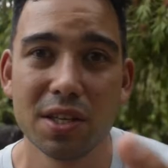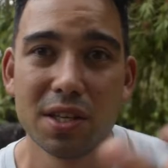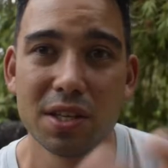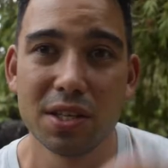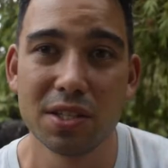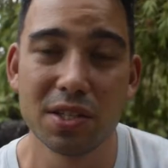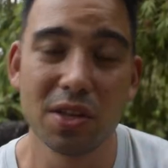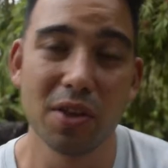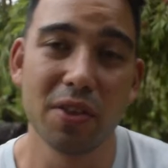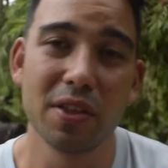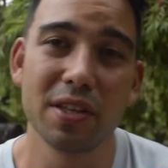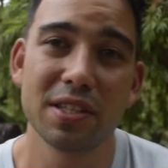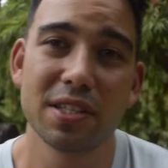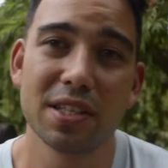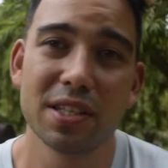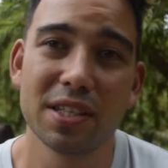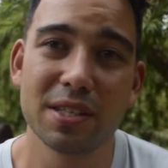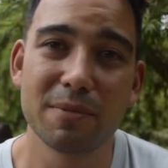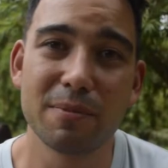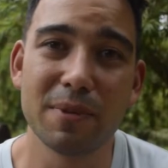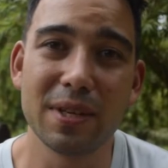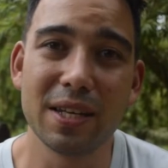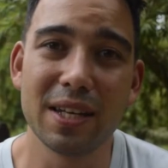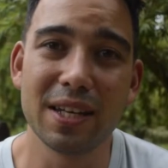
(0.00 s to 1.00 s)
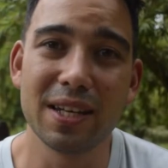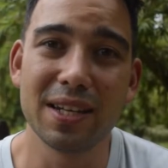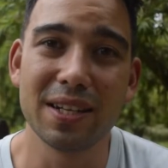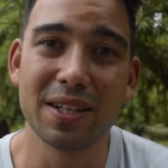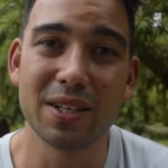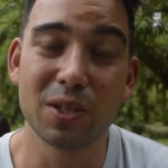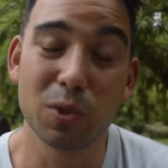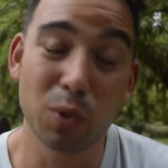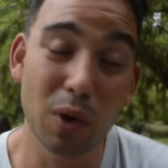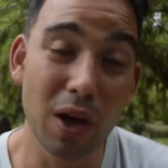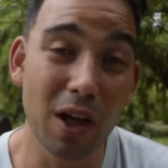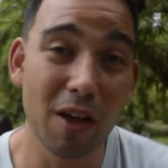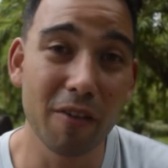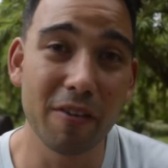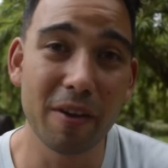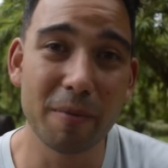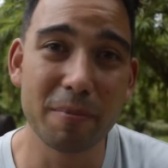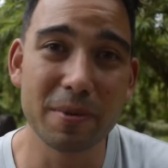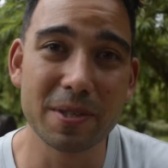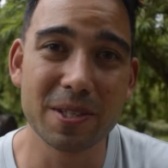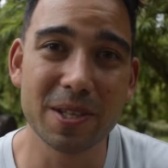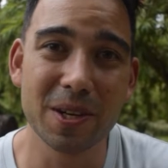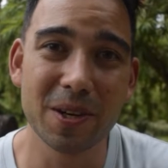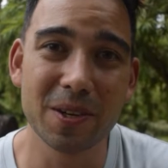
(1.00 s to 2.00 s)
So this has been 12
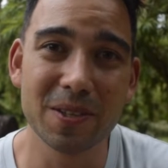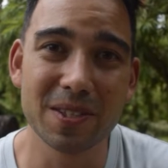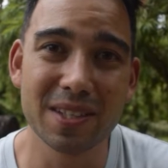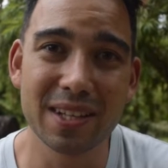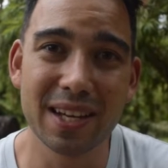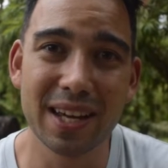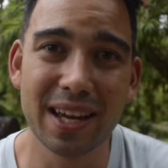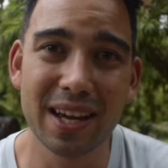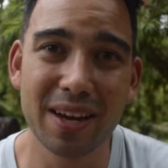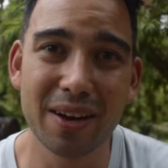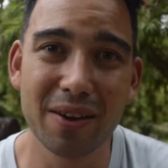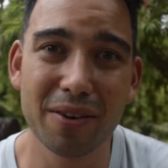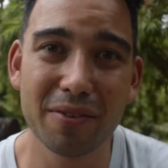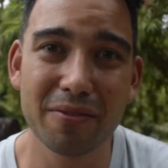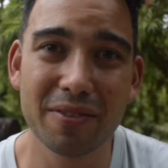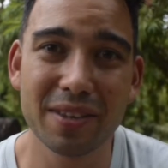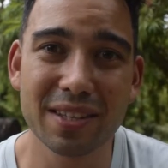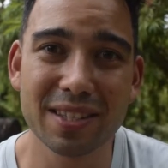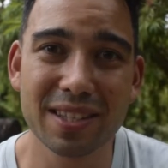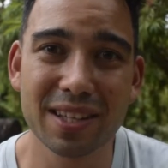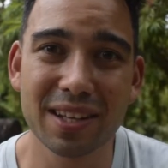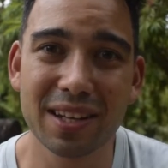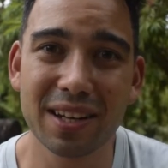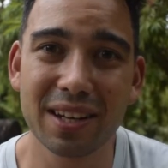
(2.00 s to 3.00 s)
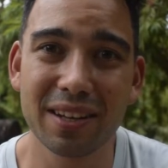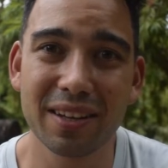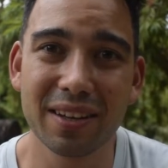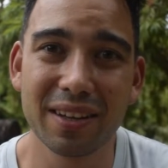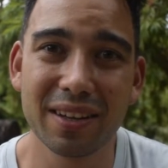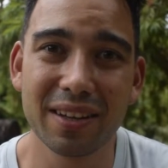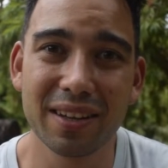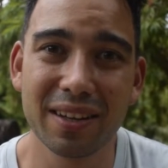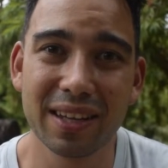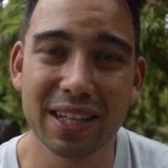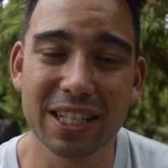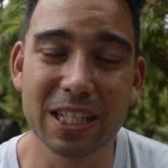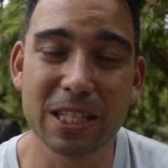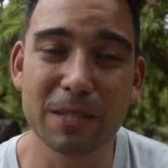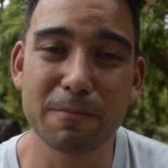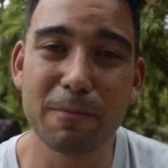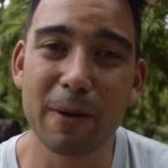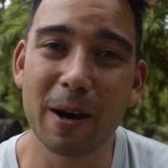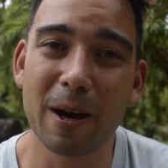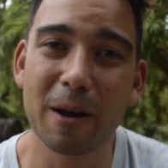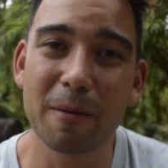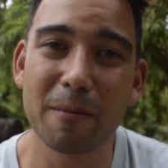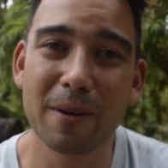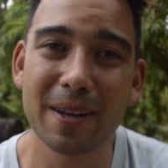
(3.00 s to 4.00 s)
episodes now of this little
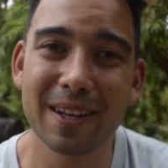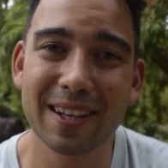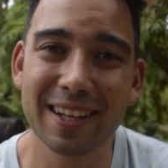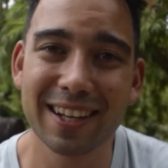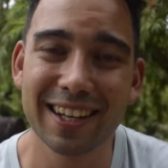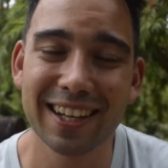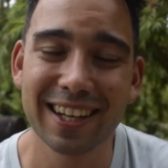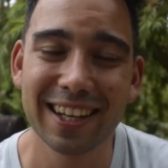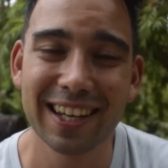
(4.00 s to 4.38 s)
experiment.